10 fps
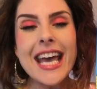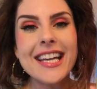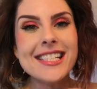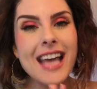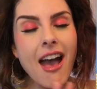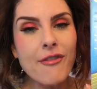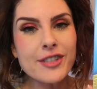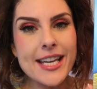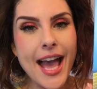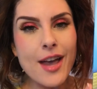It is
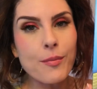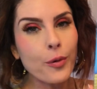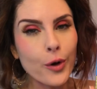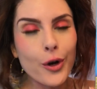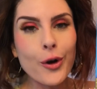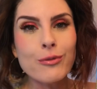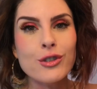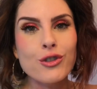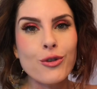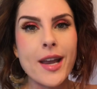FDA approved
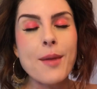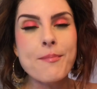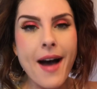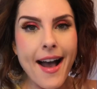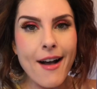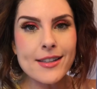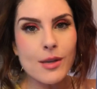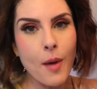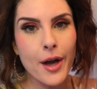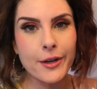to treat mild
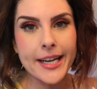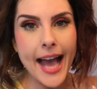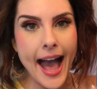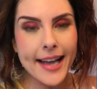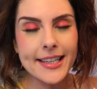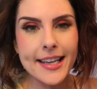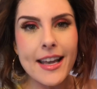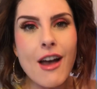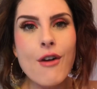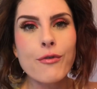to moderate
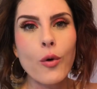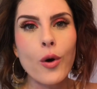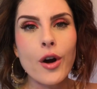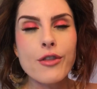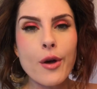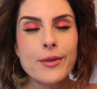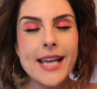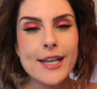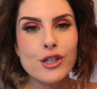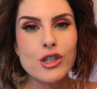acne for those
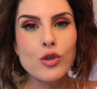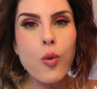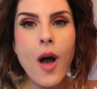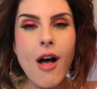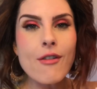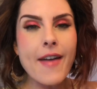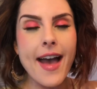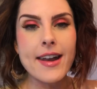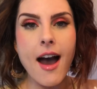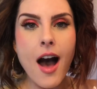ages 12
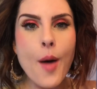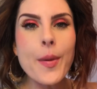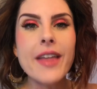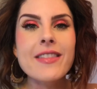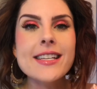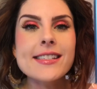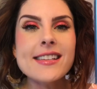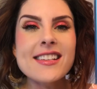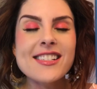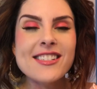and up, and
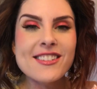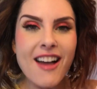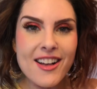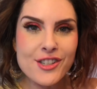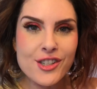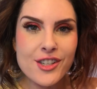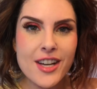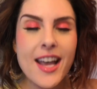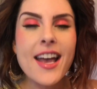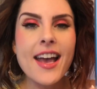this is such
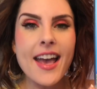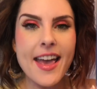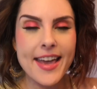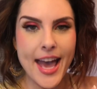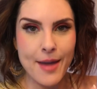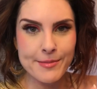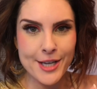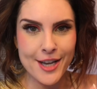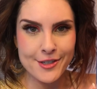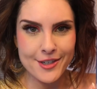a game
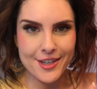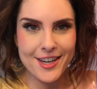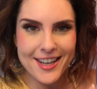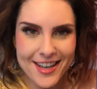changer.